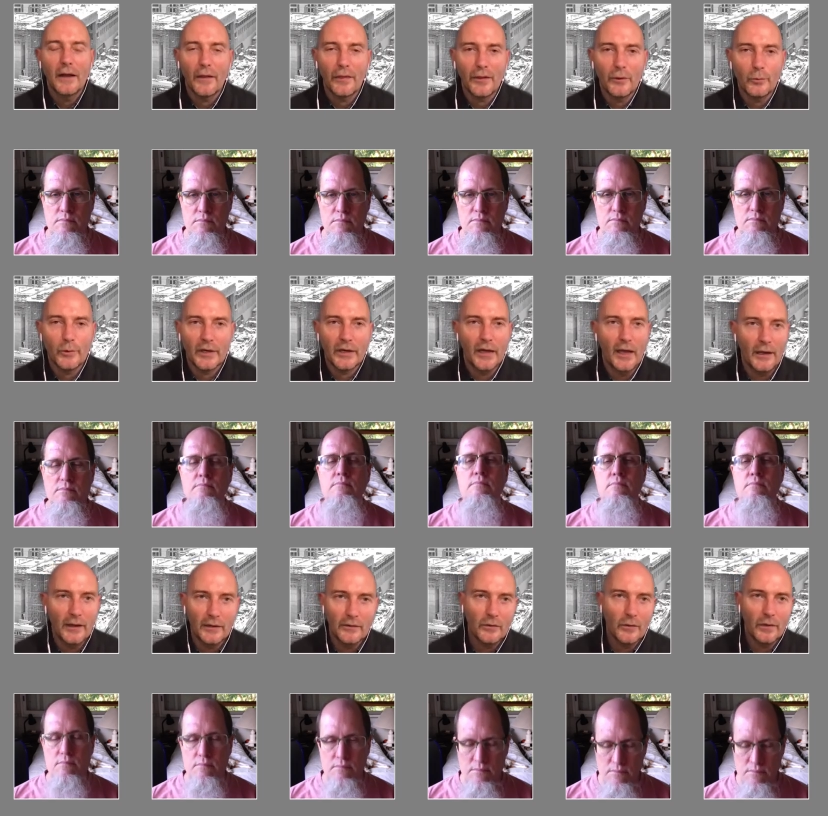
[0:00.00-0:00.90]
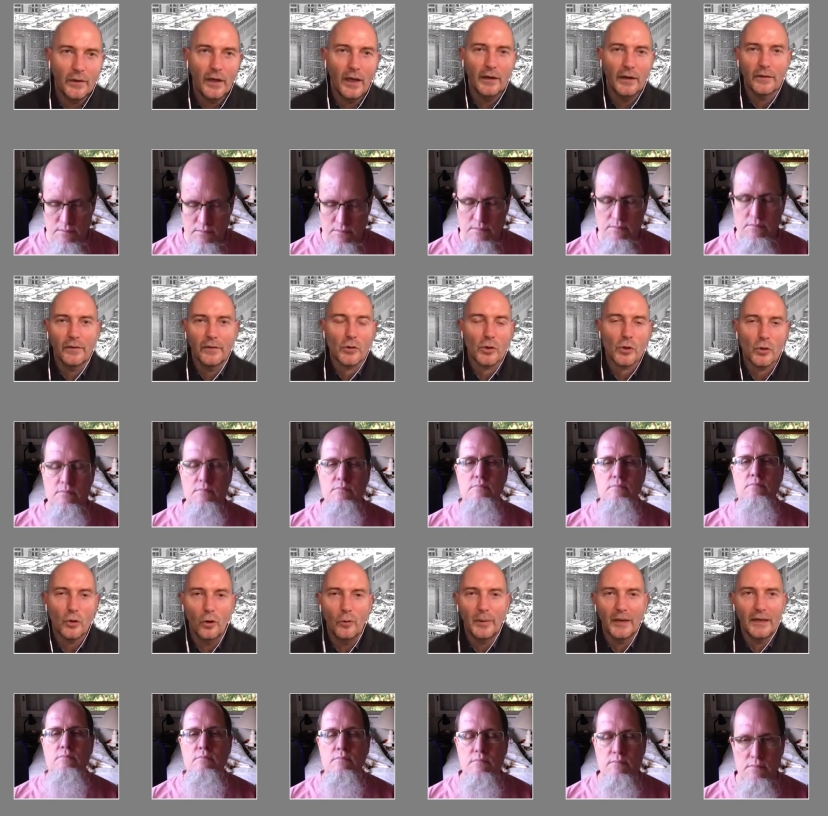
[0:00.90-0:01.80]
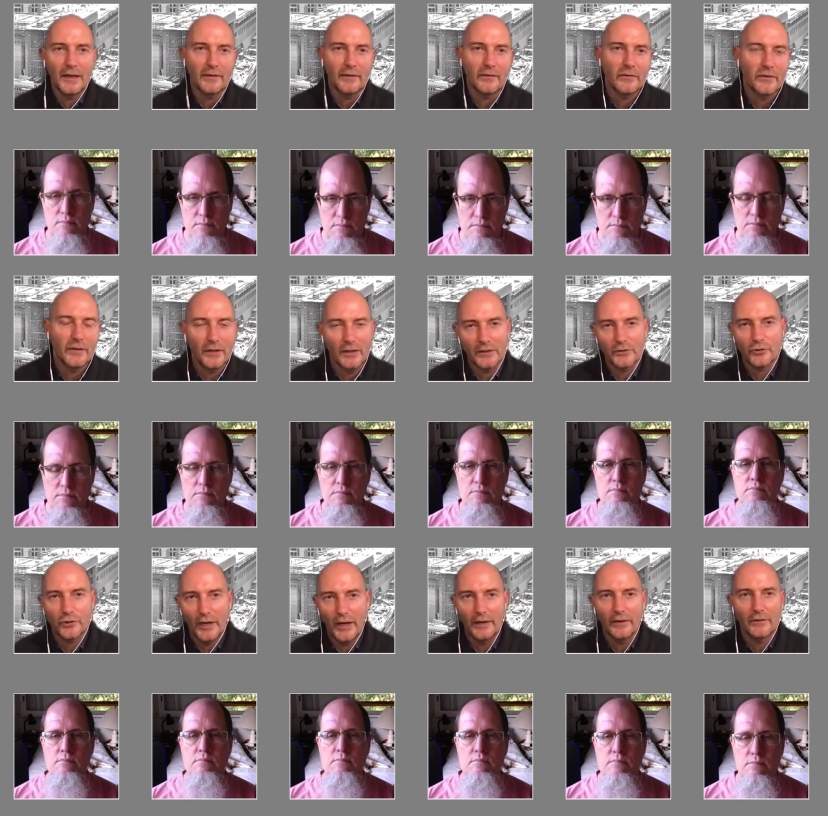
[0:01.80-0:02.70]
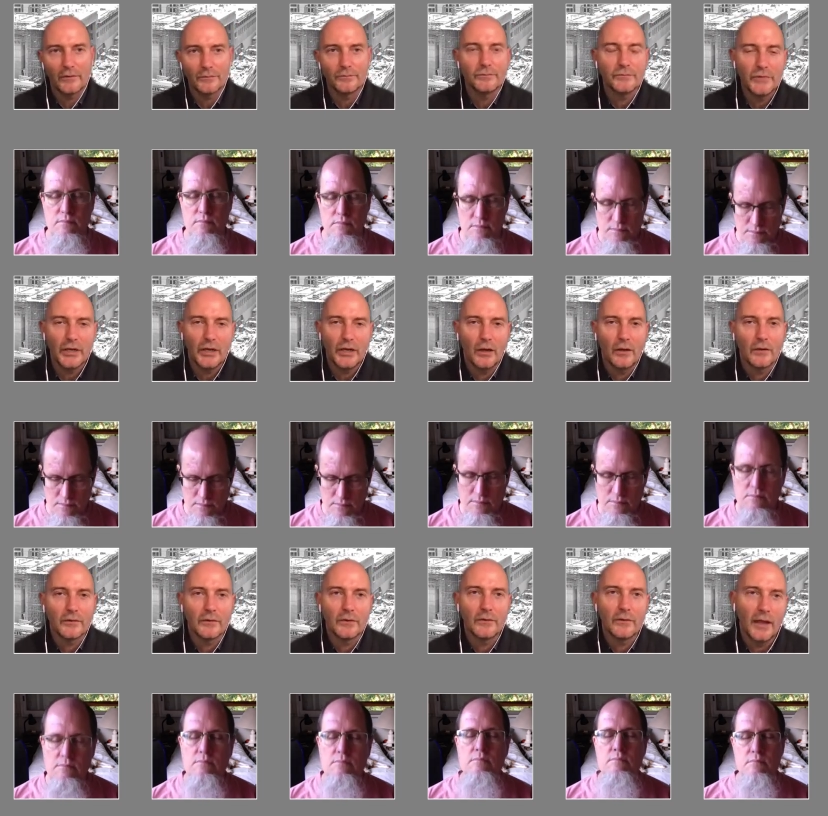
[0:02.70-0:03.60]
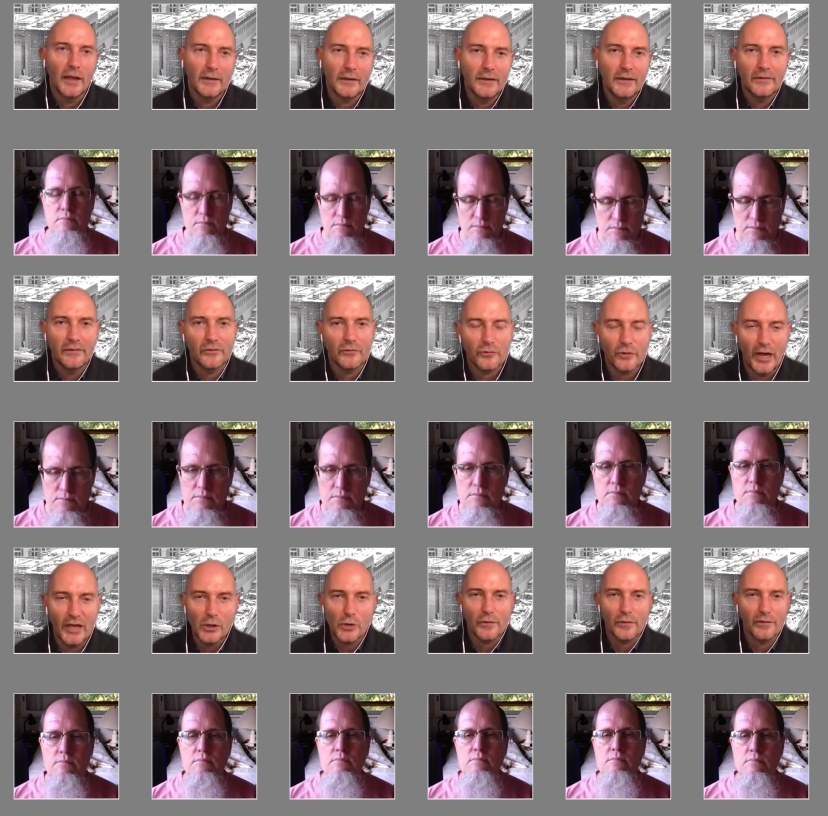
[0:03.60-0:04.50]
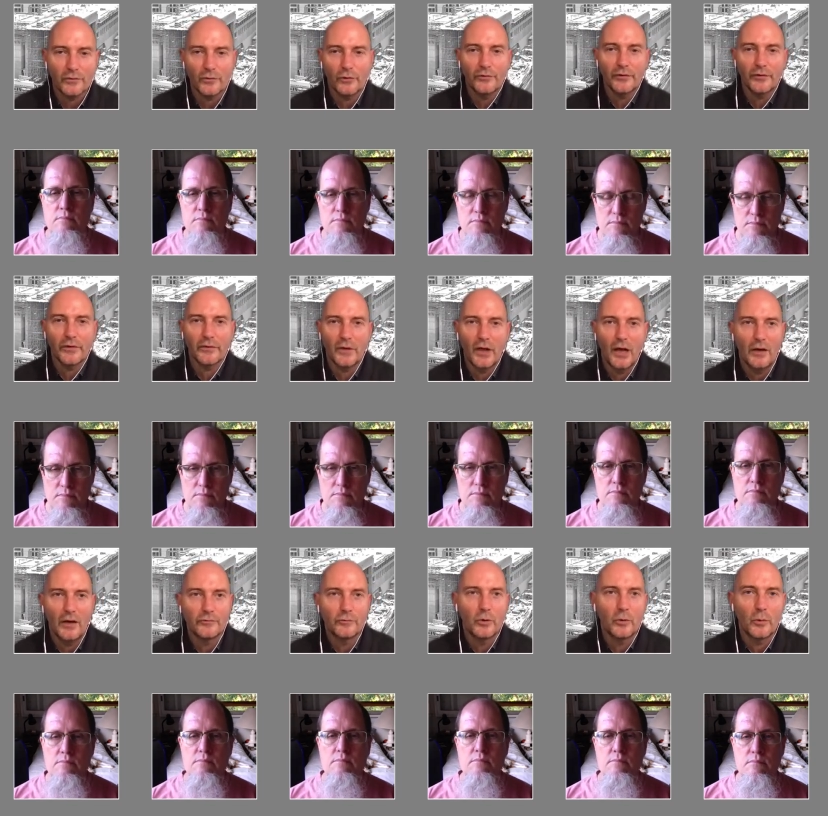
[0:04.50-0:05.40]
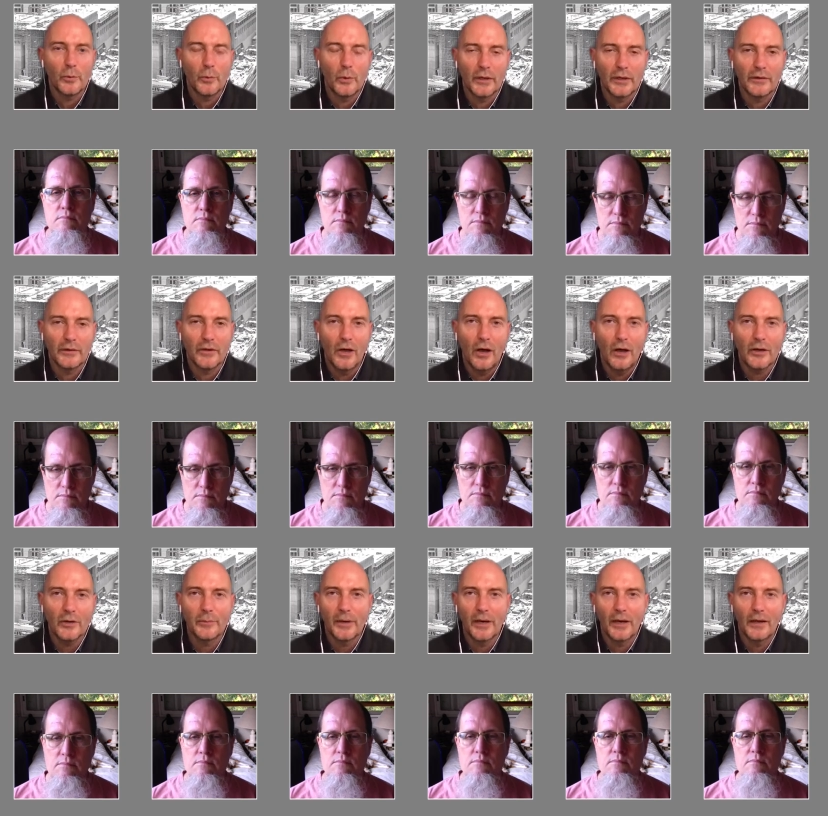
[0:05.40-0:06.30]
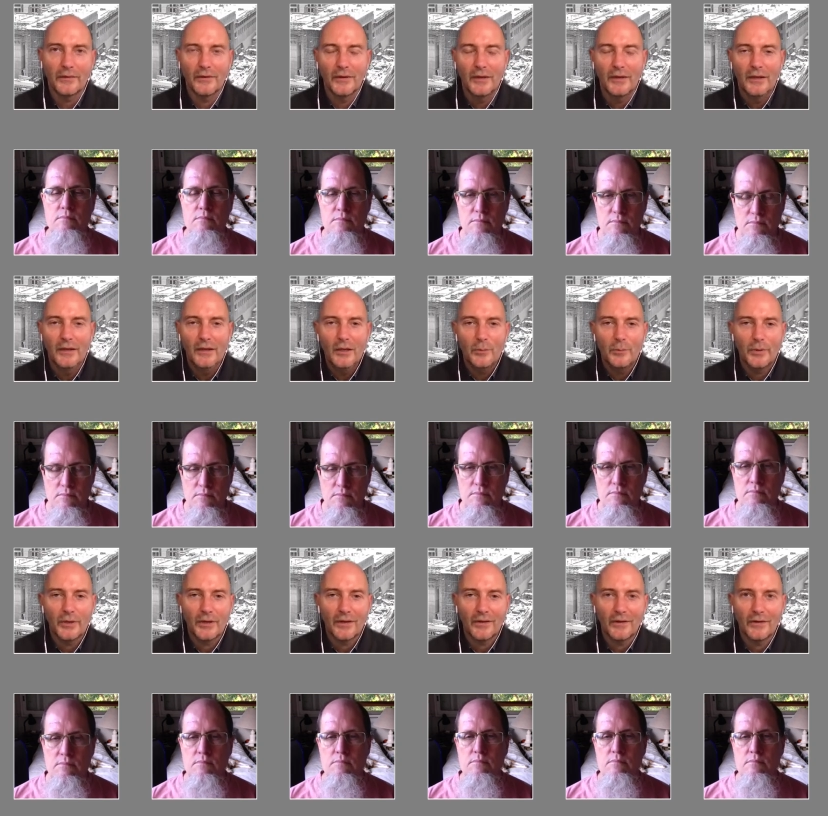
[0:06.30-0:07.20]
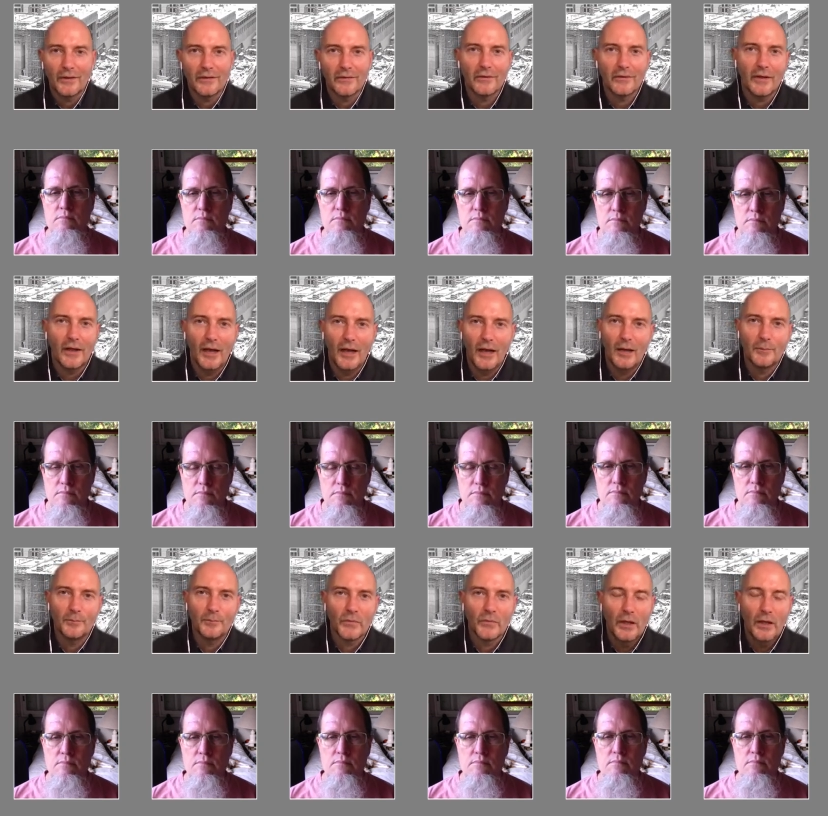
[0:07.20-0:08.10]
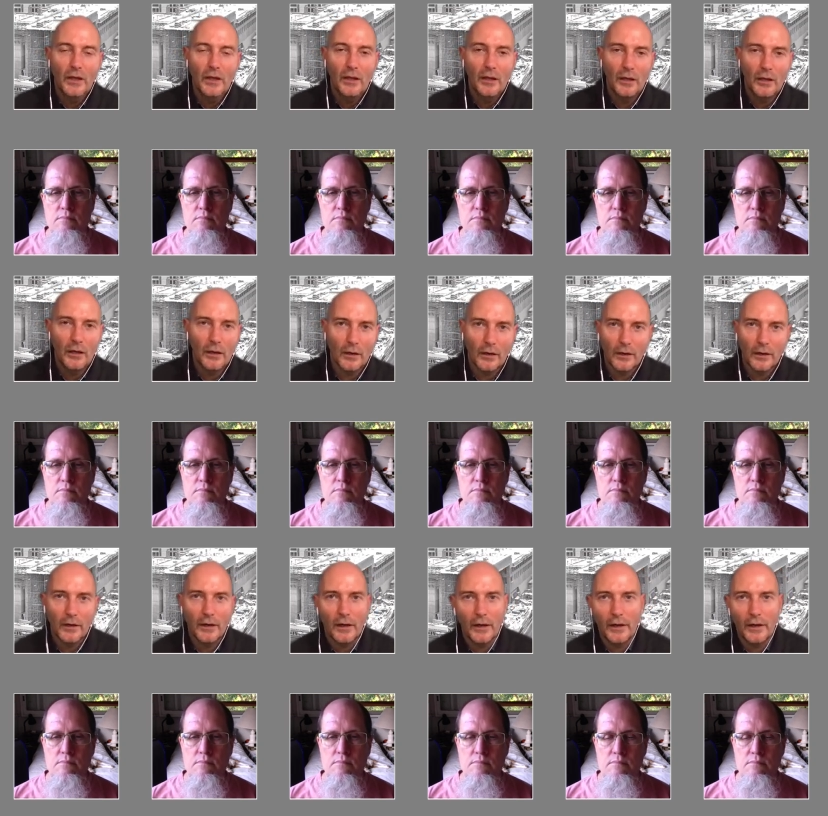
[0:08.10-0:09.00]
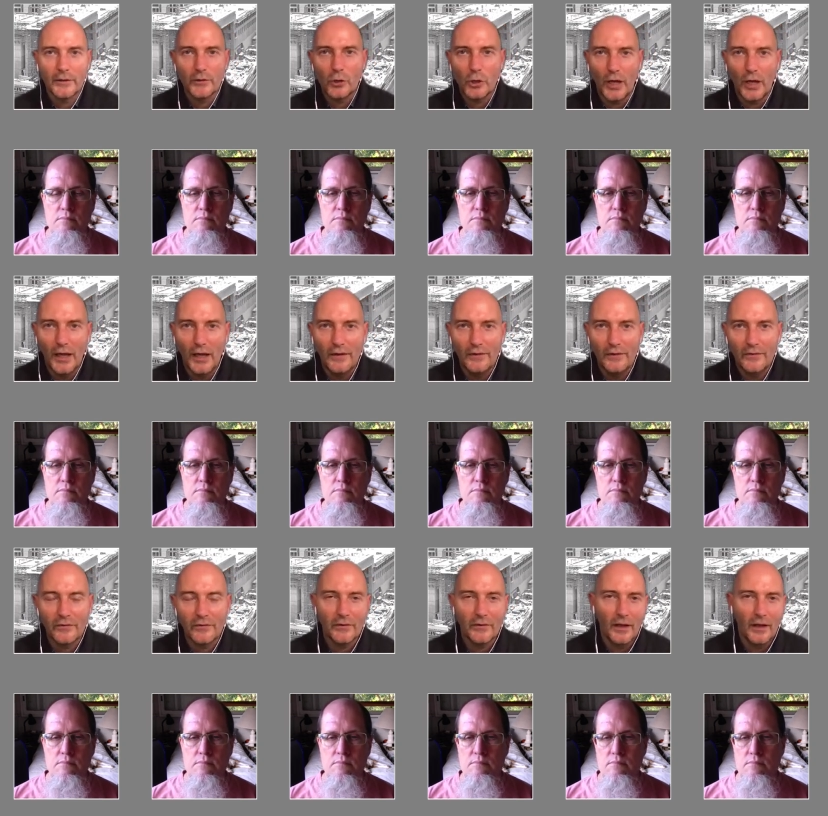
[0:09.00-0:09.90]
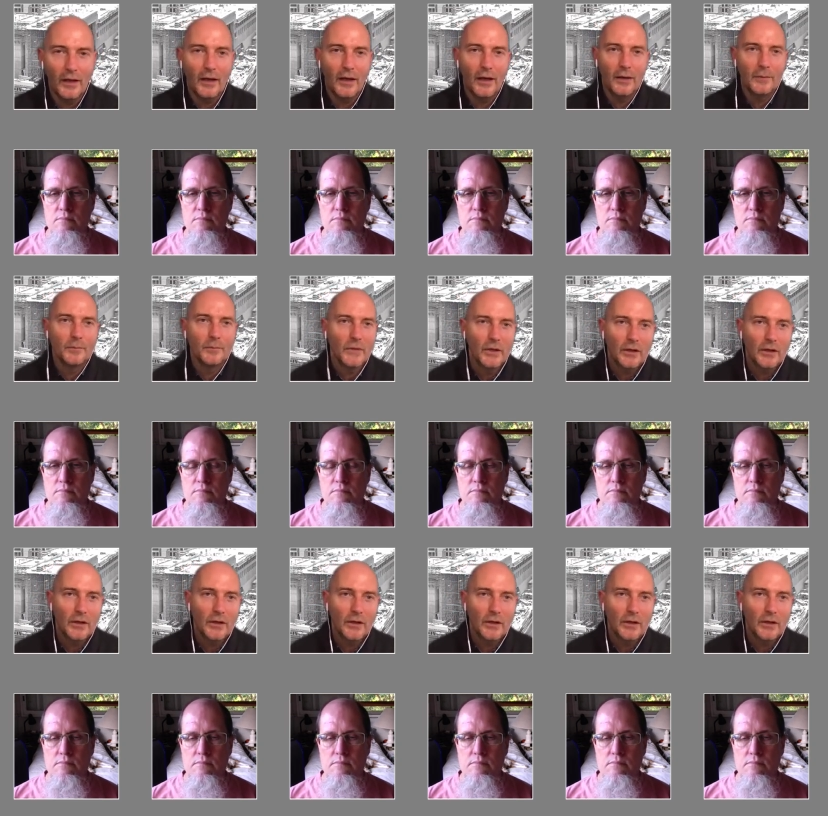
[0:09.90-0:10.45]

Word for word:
Speaker 1: I think we're getting to the end of the show, but let's still try to, you know, at least scratch the surface of what we want to talk about, because um, here uh, Jay's uh,